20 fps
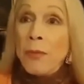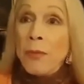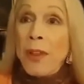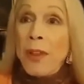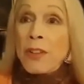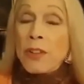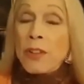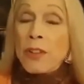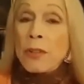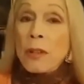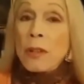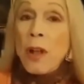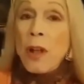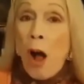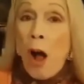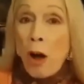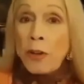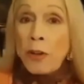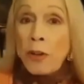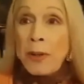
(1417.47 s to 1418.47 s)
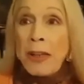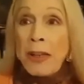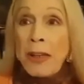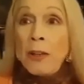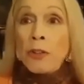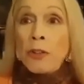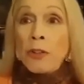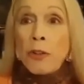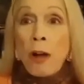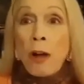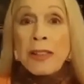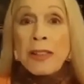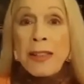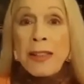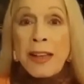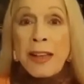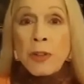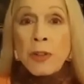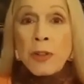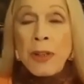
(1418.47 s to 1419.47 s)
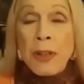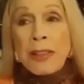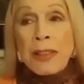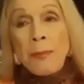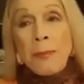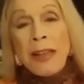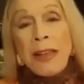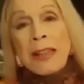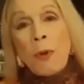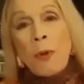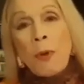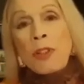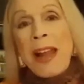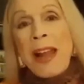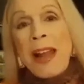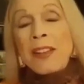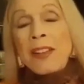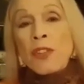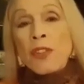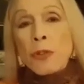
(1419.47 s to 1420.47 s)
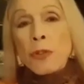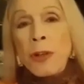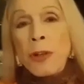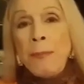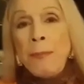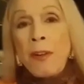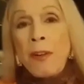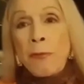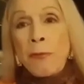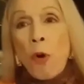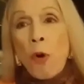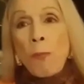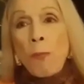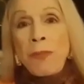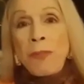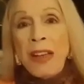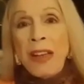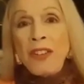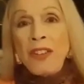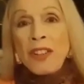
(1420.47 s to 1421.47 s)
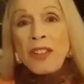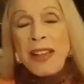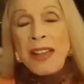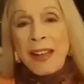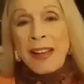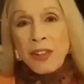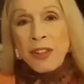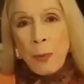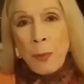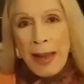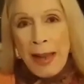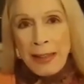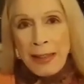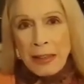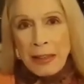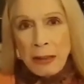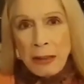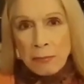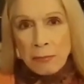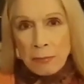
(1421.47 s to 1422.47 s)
that arguably transsexualism is the most extreme form of intersexuality.